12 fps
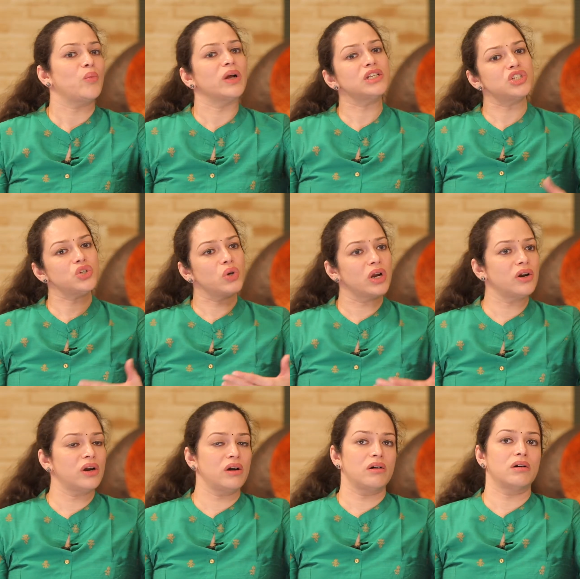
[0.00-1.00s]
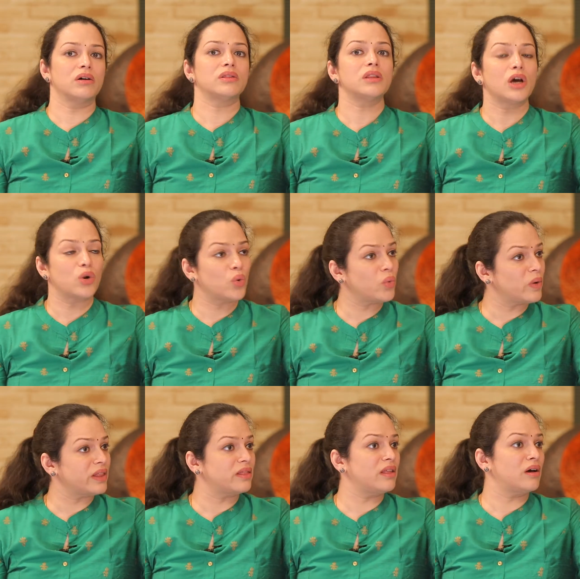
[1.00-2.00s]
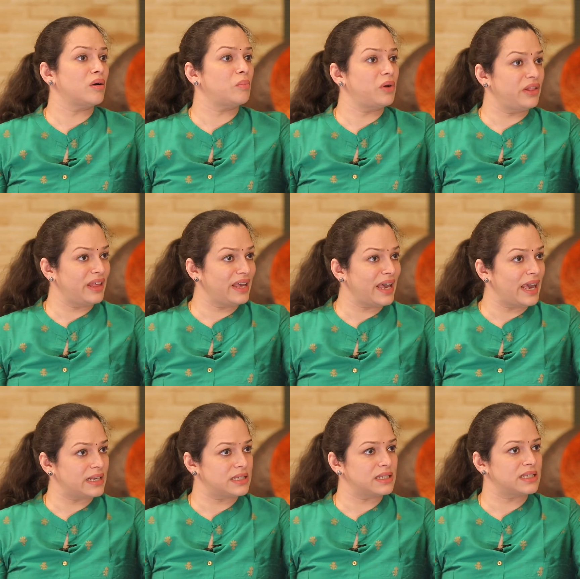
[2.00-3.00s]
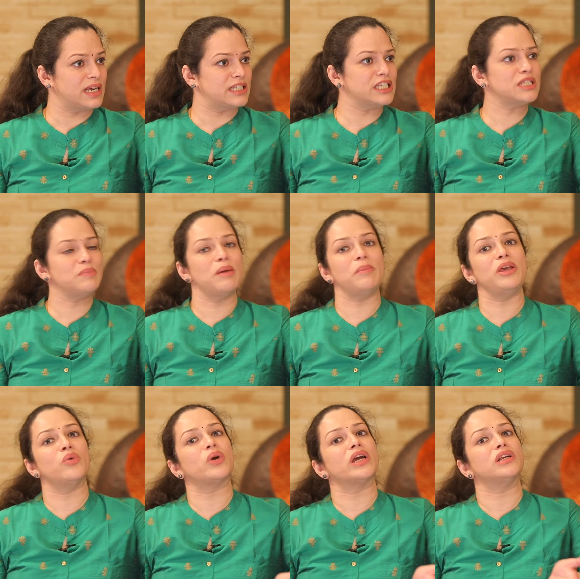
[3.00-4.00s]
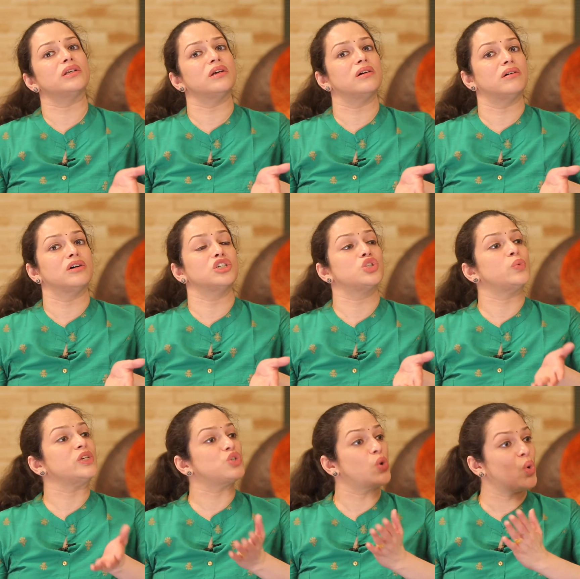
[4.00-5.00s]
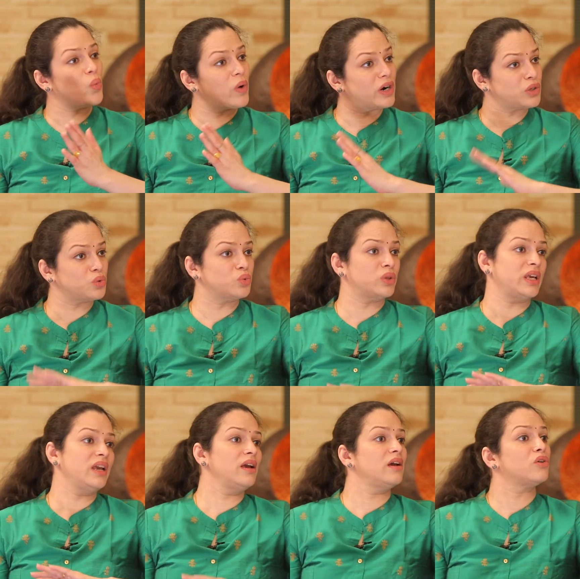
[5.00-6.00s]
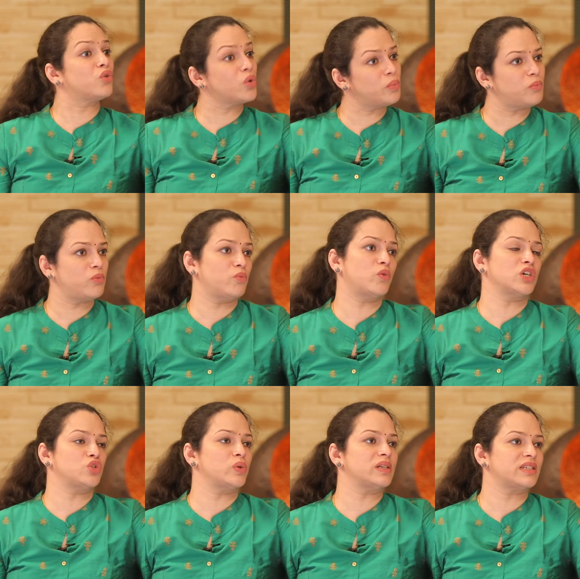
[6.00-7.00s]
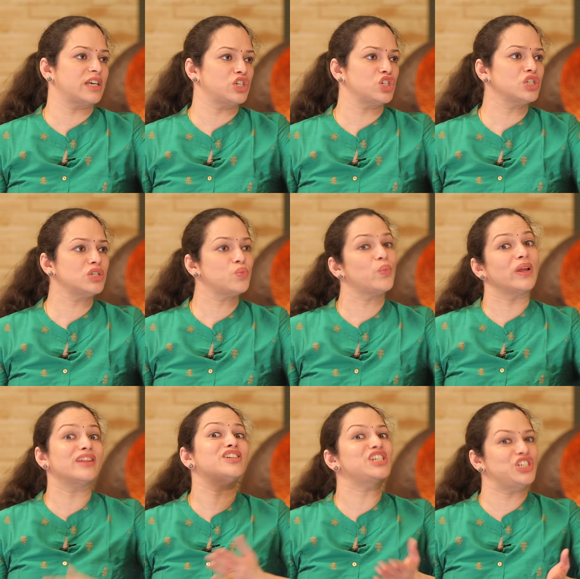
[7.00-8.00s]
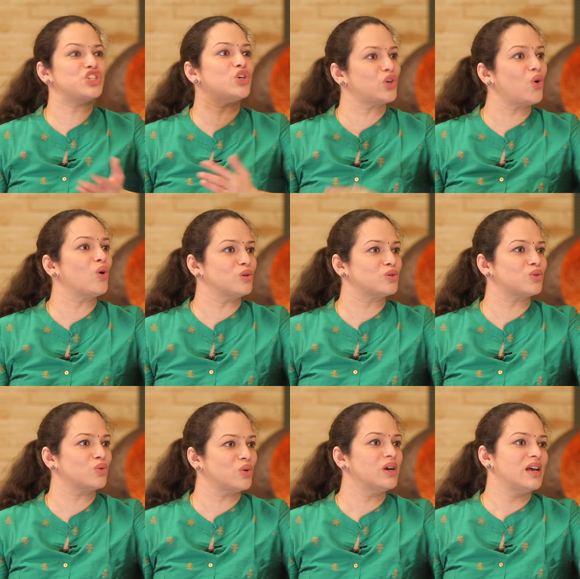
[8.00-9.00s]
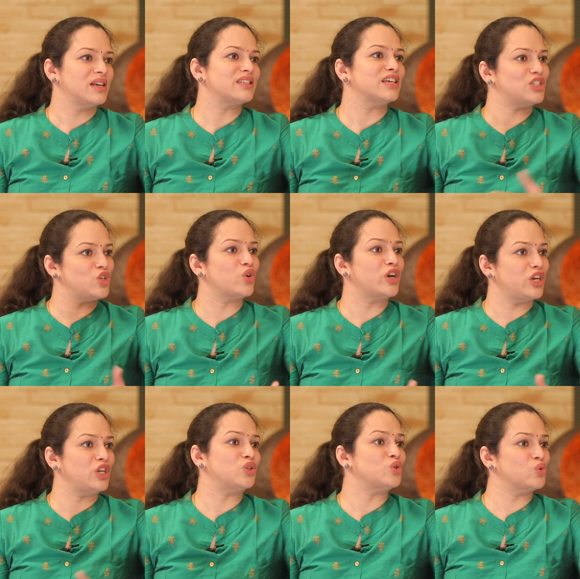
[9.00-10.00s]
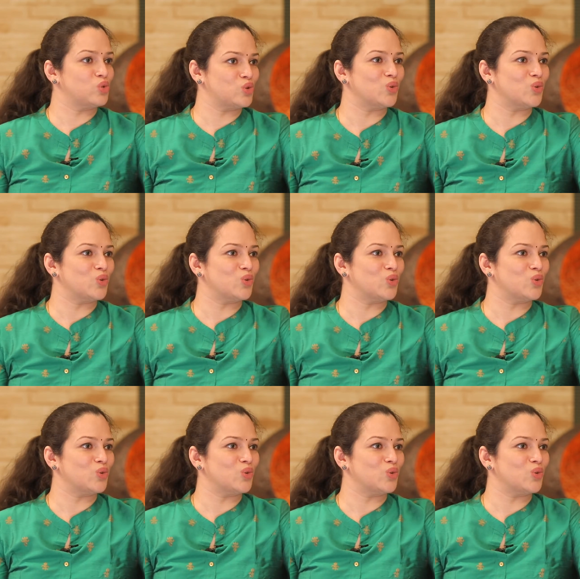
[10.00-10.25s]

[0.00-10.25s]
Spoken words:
once you are thorough with the breathing exercises, maybe you can switch over to the group virtual sessions when the teacher also says you're ready to do so.